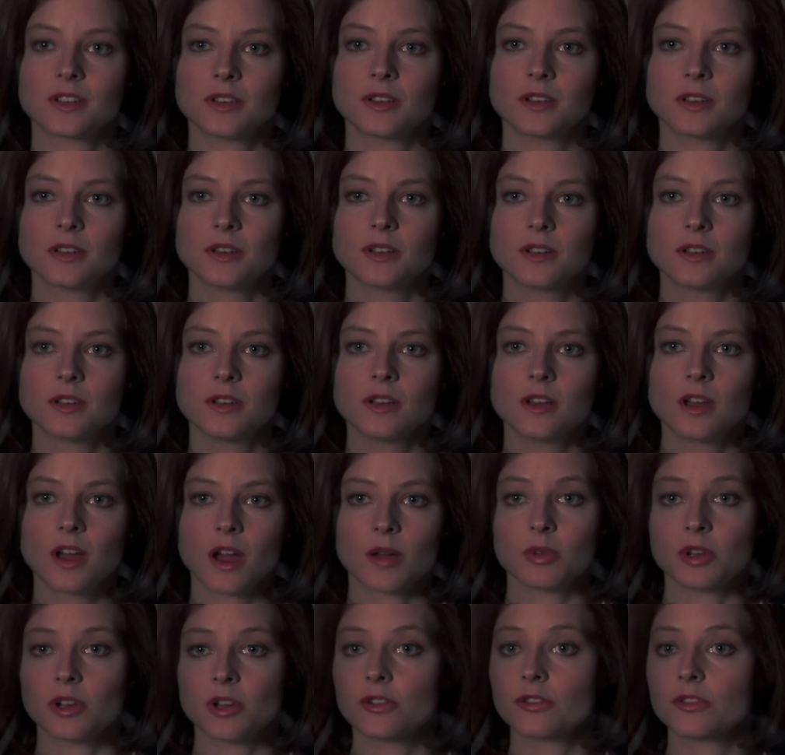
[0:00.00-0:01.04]
follows
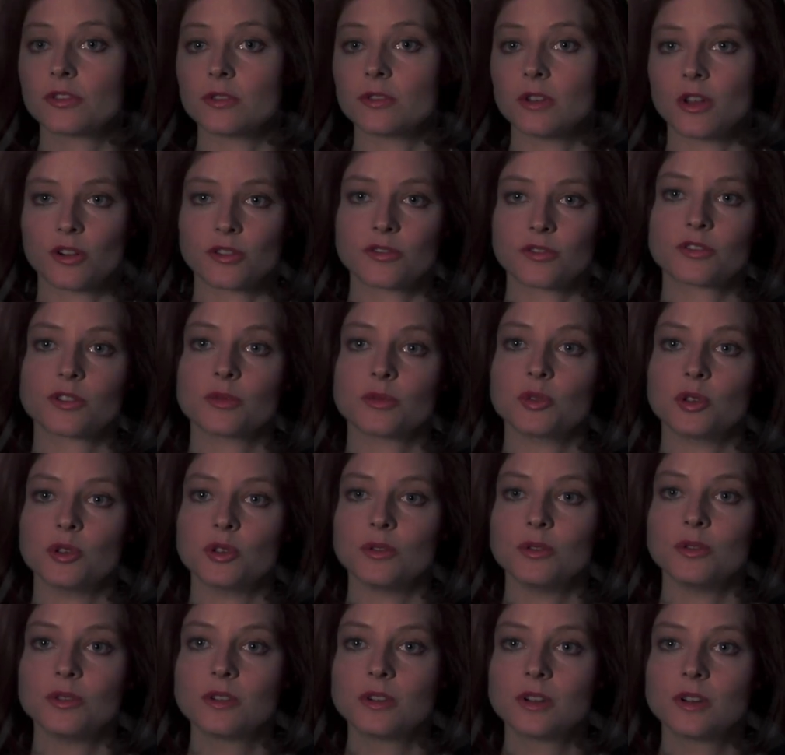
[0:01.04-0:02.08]
ambitious young F B I
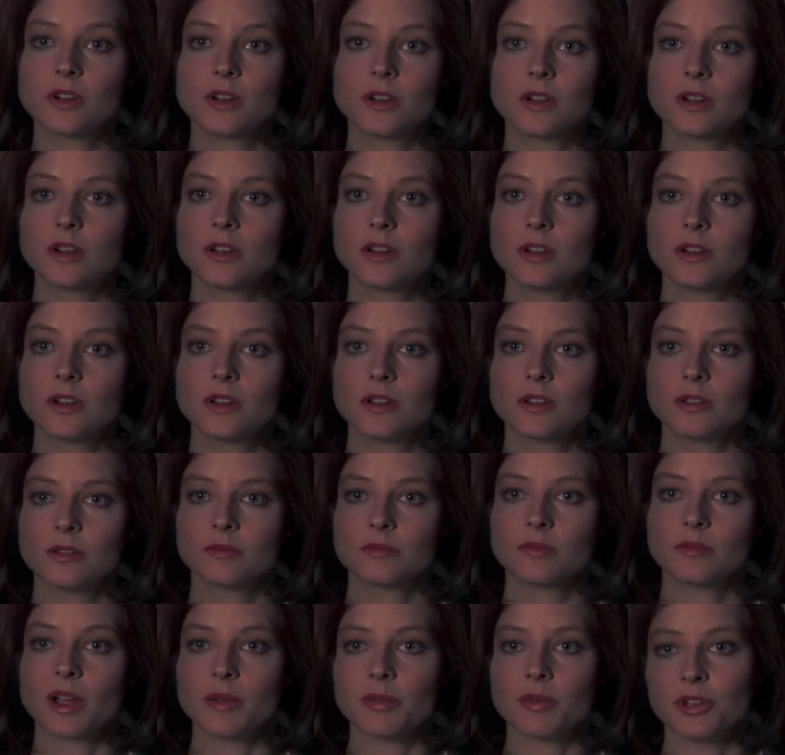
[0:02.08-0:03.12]
trainee Clarice
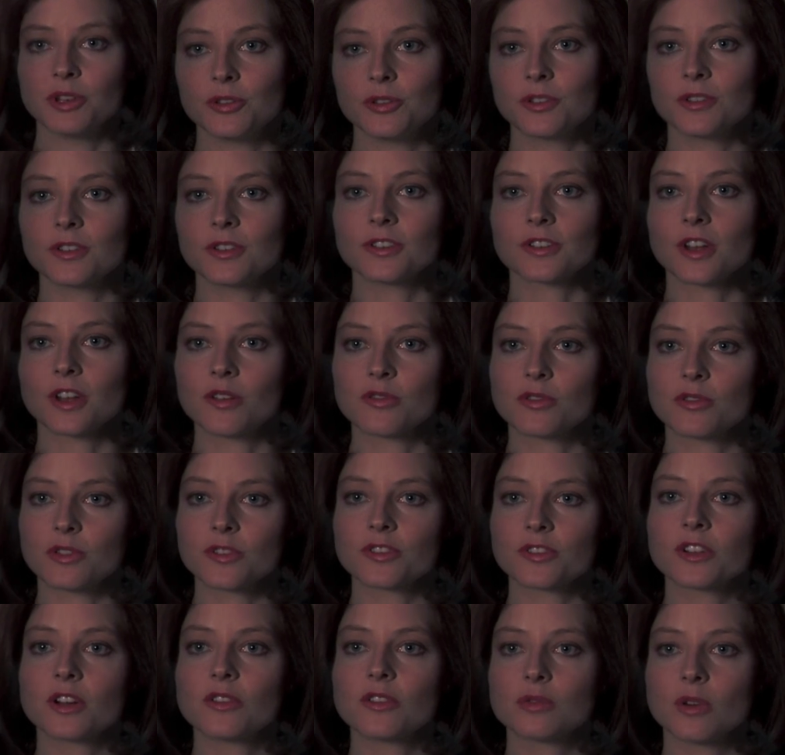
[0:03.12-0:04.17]
Starling she builds a
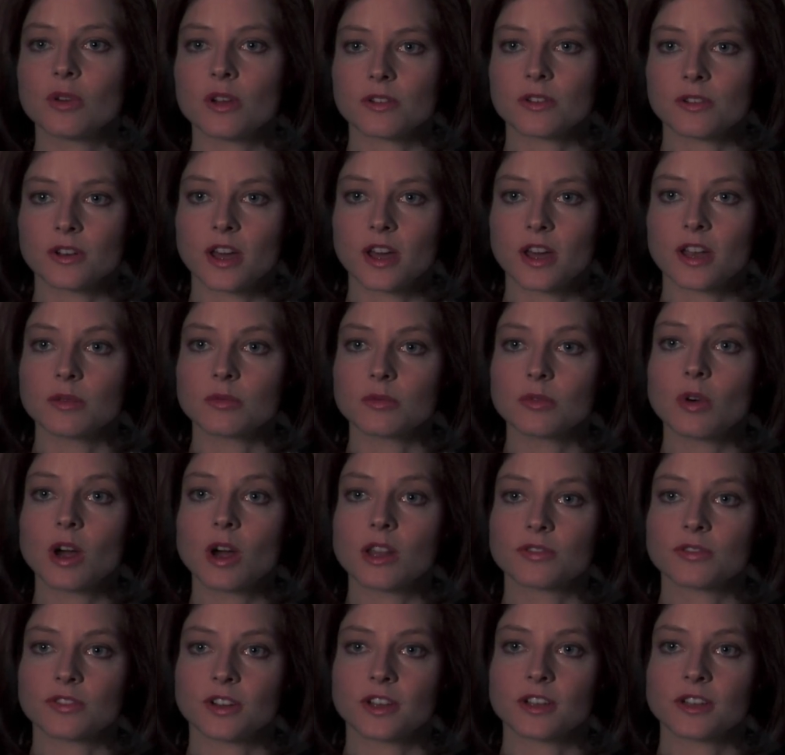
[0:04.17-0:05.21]
relationship with
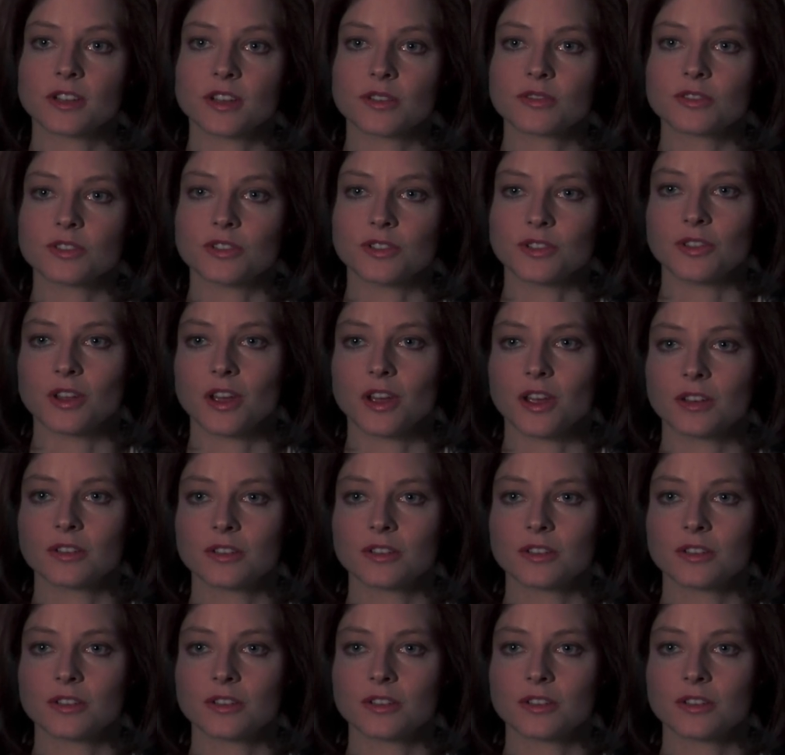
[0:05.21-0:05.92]
imprisoned cannibal serial